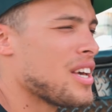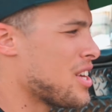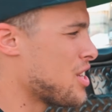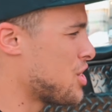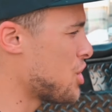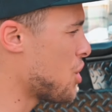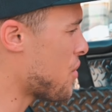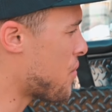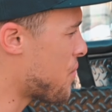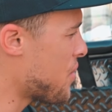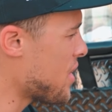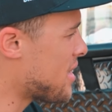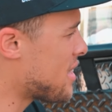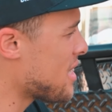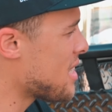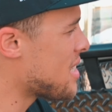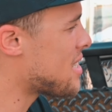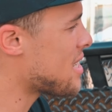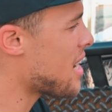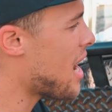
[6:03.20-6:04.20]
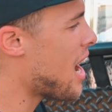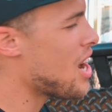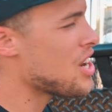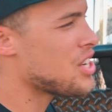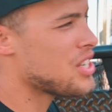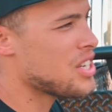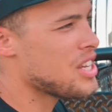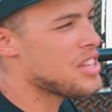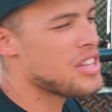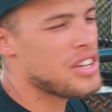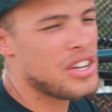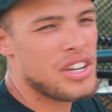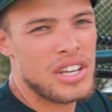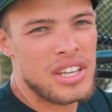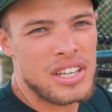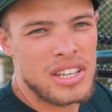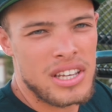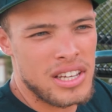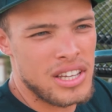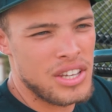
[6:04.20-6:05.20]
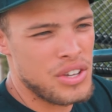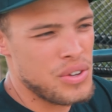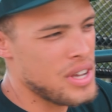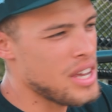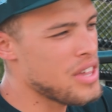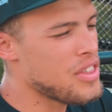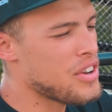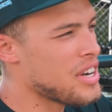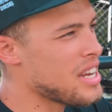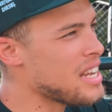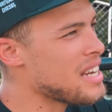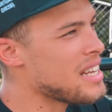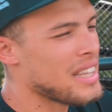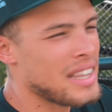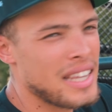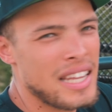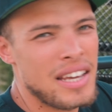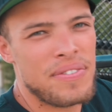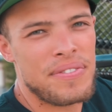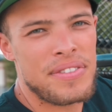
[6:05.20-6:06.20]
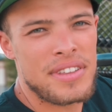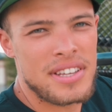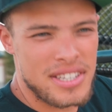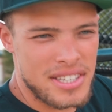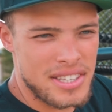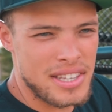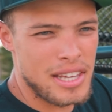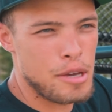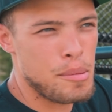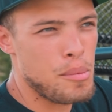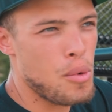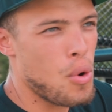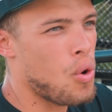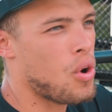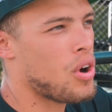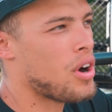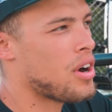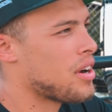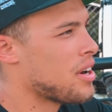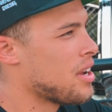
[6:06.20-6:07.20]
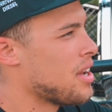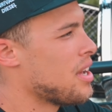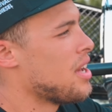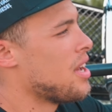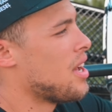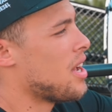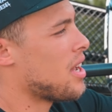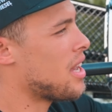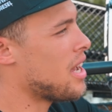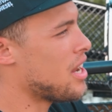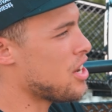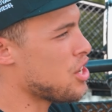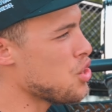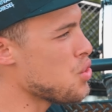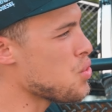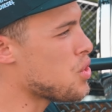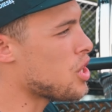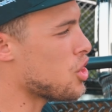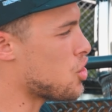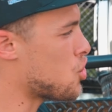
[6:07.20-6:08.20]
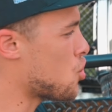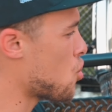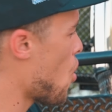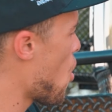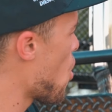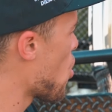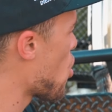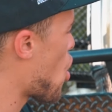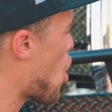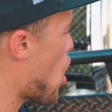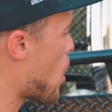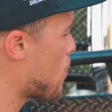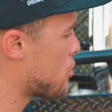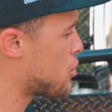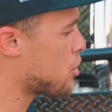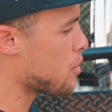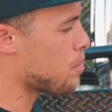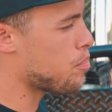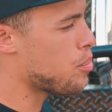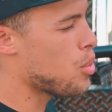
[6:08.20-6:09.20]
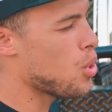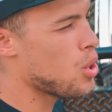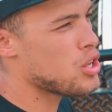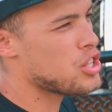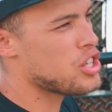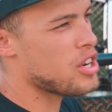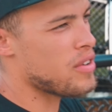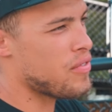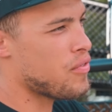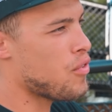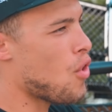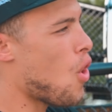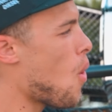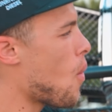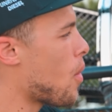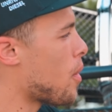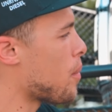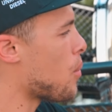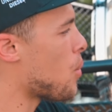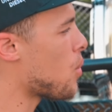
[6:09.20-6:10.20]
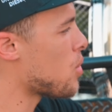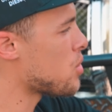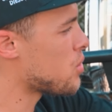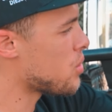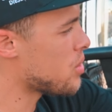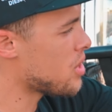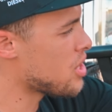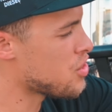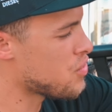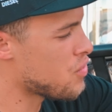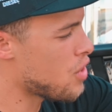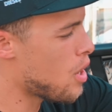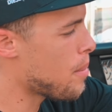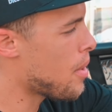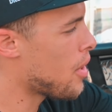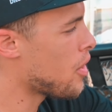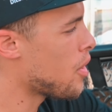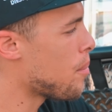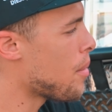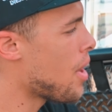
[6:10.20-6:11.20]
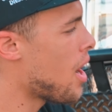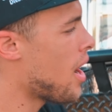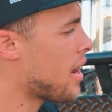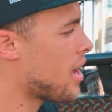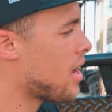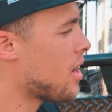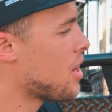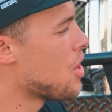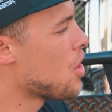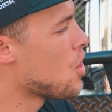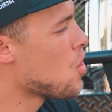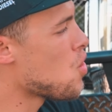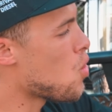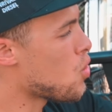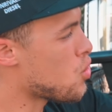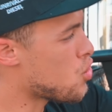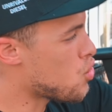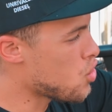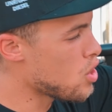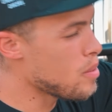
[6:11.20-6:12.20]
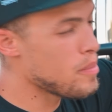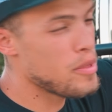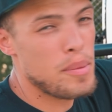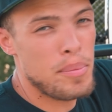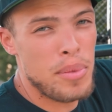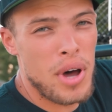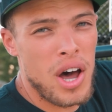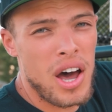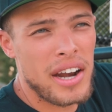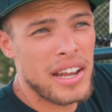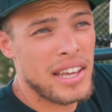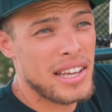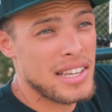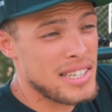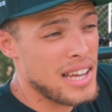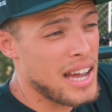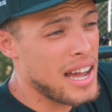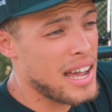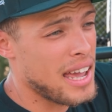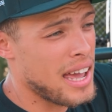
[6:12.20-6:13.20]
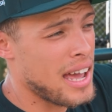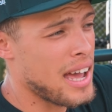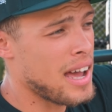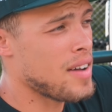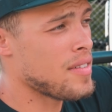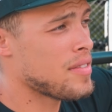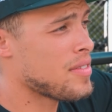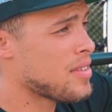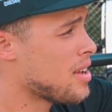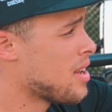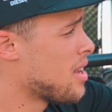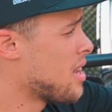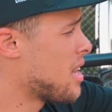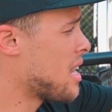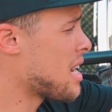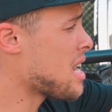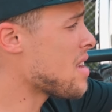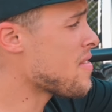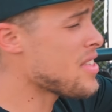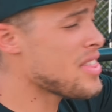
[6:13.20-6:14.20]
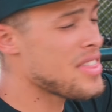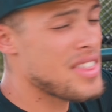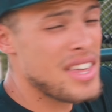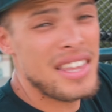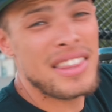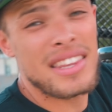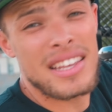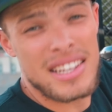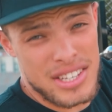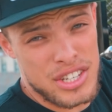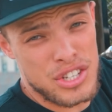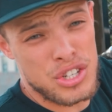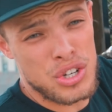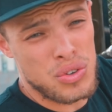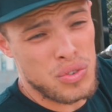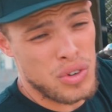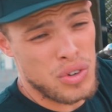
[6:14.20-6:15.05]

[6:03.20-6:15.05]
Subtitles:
So to fit these tires, you either need to lift this thing more, get new control arms to push it forward more so it doesn't rub on the body, or trim the body as I have, and even then it still